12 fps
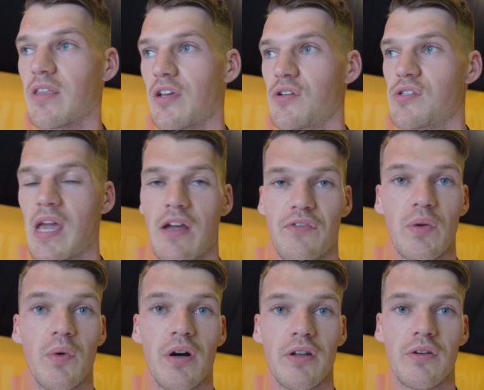Thank you to
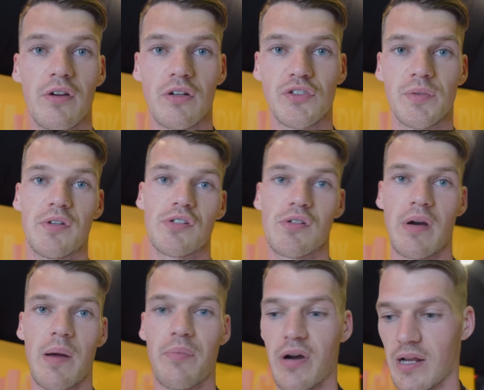everyone who contributes to
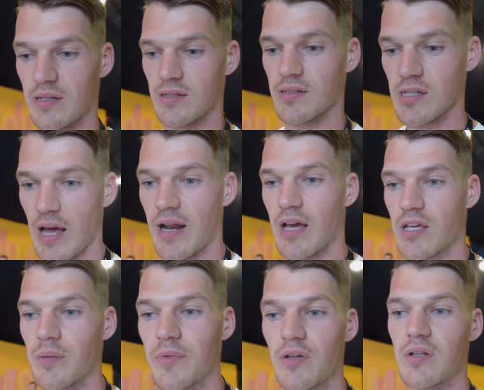our brand and our
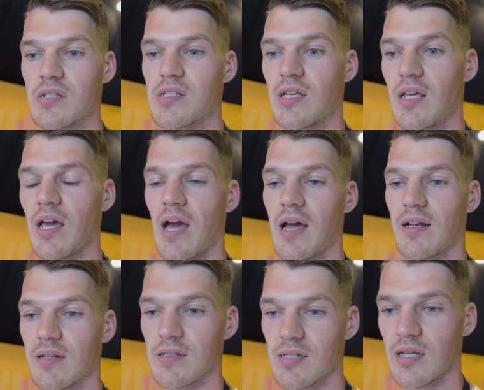community,
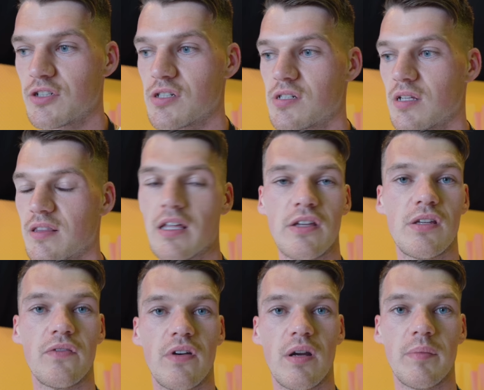and just thank
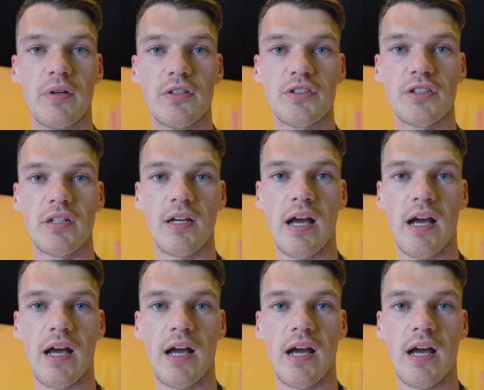you very much.